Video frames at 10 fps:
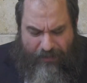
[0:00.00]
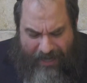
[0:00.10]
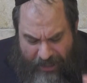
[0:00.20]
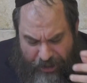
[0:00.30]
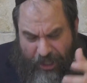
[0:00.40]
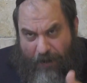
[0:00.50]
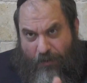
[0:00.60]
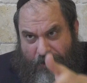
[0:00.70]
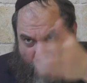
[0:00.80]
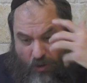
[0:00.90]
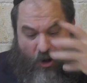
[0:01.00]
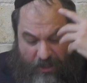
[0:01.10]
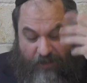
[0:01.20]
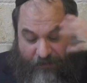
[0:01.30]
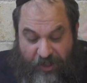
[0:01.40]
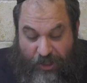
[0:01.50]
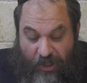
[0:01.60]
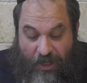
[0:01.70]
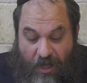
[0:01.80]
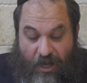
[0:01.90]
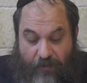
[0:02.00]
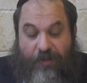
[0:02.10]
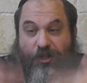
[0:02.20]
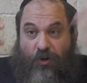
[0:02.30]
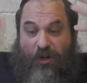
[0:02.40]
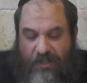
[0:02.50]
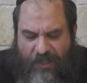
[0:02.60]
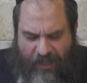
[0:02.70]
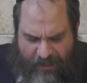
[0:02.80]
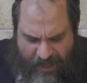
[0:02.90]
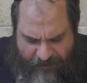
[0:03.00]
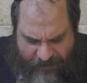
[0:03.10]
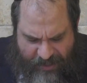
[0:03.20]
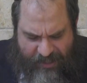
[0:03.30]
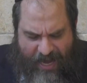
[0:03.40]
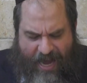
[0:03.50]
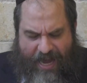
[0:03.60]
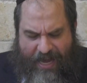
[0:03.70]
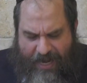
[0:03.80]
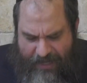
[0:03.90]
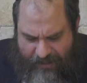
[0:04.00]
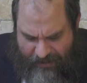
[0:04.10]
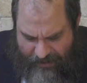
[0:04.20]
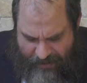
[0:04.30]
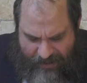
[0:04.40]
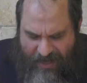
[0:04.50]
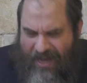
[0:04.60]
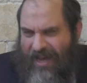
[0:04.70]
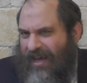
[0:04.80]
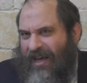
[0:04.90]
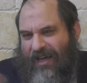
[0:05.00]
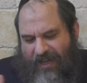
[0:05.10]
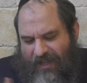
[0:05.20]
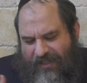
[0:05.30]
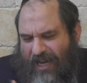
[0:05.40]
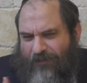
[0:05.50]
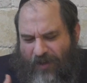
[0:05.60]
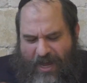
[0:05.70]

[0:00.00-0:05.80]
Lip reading: that Hashem withdraws officially, withdraws the infinite light, it's not for